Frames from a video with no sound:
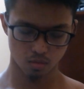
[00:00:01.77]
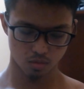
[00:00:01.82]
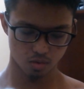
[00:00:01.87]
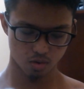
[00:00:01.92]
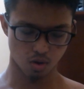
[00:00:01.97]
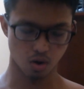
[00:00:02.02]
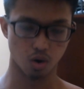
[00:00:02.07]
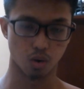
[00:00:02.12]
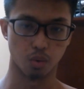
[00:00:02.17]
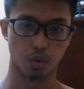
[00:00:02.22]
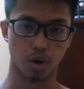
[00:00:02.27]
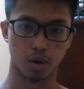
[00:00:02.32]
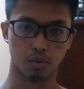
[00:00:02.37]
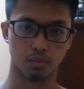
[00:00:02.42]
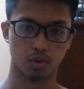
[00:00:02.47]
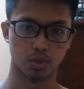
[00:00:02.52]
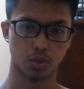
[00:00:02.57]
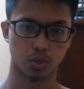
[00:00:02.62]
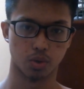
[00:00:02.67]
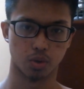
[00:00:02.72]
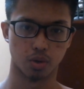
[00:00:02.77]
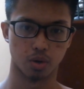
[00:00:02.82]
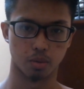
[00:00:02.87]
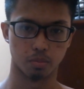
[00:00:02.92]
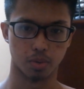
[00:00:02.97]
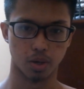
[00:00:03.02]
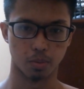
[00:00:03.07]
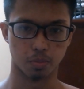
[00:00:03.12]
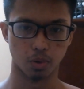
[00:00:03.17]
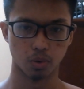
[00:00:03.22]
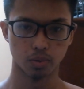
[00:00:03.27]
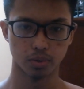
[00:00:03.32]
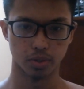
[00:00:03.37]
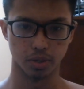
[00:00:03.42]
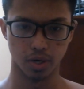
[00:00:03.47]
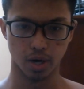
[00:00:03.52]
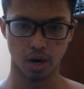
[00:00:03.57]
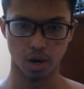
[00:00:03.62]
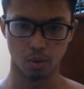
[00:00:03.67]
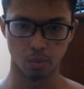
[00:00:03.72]
Alright, what's going on, people?
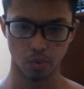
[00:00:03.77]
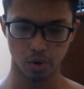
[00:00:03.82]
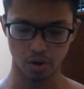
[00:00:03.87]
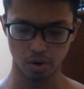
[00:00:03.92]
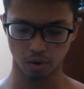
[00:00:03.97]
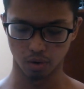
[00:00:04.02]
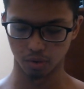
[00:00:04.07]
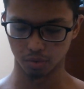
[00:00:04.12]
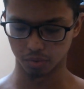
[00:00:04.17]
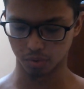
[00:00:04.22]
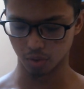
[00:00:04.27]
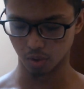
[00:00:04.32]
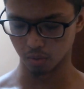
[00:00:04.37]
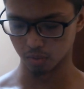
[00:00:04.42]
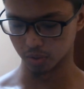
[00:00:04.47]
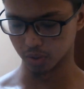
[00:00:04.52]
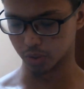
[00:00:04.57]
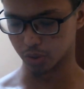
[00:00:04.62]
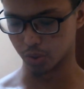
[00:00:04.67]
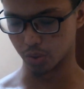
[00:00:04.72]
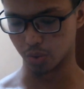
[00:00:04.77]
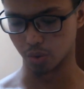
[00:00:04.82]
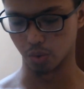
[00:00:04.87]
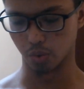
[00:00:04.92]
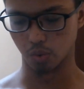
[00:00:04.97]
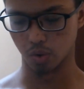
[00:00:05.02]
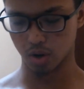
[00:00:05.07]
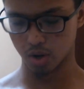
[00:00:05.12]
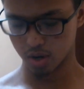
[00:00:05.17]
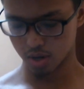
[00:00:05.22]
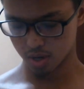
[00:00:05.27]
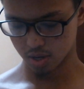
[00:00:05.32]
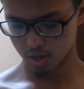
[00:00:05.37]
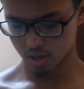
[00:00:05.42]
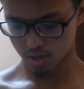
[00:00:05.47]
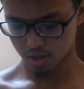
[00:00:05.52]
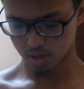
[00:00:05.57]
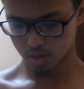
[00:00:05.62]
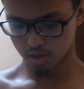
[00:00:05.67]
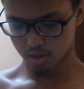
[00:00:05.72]
Today we are going to
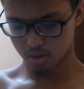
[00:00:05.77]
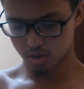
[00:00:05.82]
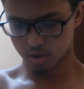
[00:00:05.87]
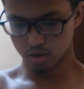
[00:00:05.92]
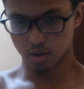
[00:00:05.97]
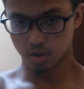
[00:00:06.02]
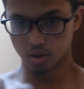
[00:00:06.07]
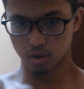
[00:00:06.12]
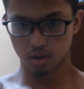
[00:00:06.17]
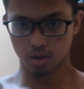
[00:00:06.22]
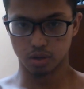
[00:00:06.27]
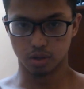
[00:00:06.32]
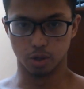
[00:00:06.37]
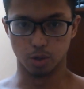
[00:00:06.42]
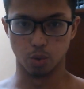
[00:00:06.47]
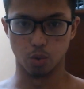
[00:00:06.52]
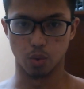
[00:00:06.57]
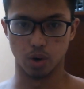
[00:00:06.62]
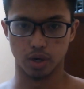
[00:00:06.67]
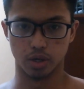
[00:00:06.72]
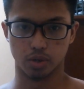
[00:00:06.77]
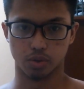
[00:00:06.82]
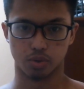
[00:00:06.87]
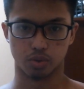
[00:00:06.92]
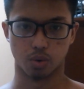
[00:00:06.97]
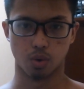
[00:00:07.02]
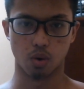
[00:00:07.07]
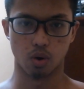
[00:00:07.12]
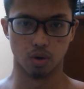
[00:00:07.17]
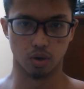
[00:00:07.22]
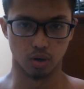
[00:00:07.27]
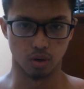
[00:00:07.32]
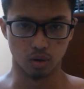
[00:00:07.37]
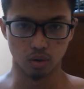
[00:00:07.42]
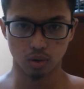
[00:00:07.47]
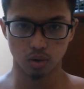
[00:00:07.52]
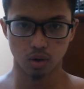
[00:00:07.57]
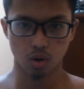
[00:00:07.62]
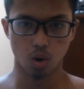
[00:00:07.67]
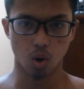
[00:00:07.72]
do a
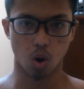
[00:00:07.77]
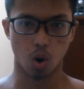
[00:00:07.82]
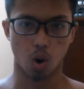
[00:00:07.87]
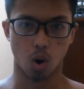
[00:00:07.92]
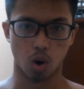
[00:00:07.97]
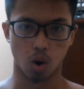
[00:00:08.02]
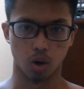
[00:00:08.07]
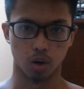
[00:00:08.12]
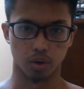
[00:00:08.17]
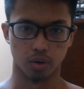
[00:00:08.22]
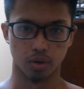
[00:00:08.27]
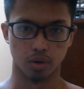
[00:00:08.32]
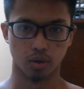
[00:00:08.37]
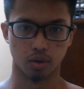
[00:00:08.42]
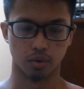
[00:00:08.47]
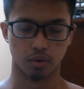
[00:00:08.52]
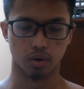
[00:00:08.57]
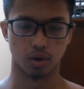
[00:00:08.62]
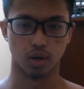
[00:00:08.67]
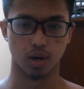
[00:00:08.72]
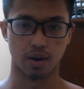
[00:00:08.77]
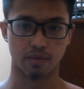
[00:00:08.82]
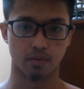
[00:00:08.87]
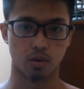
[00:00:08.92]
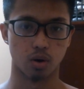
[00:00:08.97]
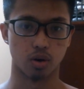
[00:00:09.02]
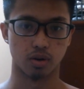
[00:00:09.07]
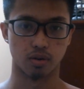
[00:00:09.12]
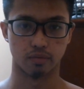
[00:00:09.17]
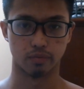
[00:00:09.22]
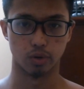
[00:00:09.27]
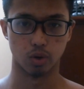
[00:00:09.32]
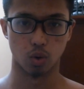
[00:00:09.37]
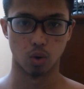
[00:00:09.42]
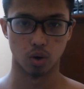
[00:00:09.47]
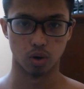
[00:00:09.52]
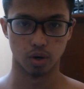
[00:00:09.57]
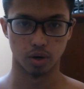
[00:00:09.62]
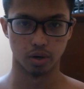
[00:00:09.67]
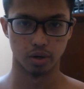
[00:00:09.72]
tutorial on the left hook of
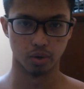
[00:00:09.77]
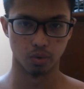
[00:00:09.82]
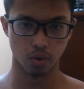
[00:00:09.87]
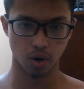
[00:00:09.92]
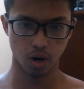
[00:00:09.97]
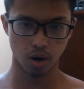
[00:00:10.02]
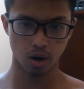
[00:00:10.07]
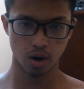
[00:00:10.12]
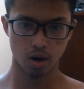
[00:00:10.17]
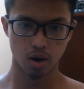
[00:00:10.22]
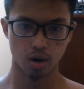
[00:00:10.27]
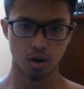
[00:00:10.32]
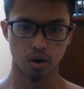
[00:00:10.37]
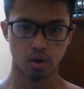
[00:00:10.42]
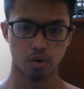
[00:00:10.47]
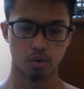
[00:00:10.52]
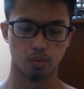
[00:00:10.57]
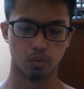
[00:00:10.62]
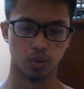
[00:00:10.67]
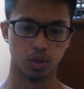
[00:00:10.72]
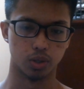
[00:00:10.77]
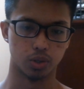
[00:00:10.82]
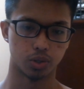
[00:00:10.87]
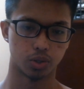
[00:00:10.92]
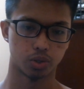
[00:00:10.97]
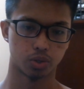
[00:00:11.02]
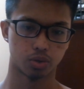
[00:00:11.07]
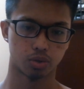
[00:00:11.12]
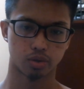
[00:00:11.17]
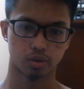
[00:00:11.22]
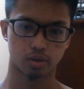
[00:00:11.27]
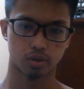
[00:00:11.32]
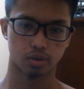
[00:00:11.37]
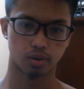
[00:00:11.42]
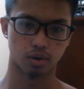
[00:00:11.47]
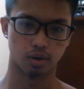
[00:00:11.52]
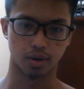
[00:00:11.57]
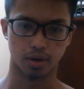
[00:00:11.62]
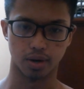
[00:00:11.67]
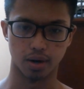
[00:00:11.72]
Naoya Inoue, which,
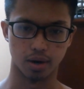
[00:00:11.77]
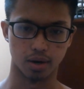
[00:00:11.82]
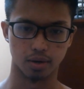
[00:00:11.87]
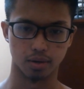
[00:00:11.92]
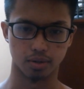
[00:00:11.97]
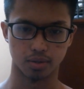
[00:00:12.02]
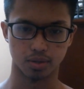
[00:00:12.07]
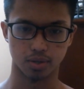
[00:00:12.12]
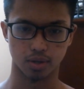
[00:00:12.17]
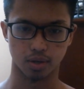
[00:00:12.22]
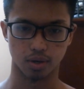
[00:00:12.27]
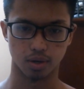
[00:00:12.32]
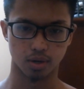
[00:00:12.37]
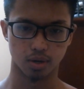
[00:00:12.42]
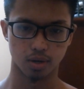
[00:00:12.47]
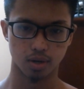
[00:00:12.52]
again, it's a